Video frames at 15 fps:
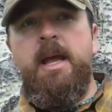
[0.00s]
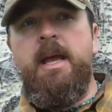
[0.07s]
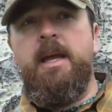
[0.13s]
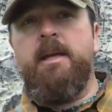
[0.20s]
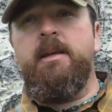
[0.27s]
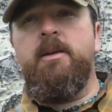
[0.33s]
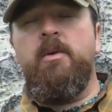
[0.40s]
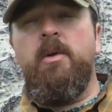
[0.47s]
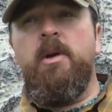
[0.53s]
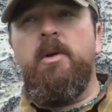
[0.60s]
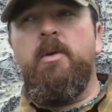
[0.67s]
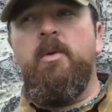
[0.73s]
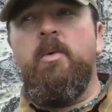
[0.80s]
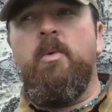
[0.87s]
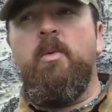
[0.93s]
And
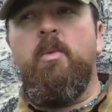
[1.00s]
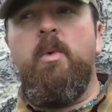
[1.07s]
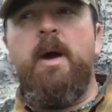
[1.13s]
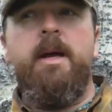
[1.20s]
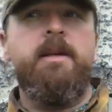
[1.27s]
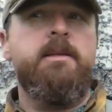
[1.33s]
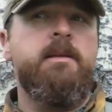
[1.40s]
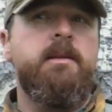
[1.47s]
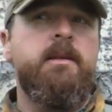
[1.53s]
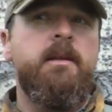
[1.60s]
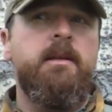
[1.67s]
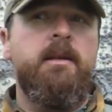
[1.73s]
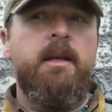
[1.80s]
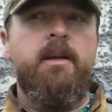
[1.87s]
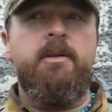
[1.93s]
why is it
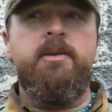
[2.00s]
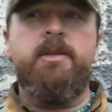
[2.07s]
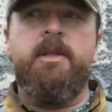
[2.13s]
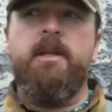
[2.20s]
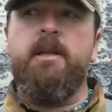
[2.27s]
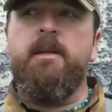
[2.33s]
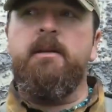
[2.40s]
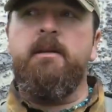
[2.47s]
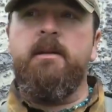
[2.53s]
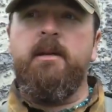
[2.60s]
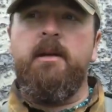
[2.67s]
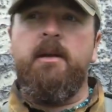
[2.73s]
that energy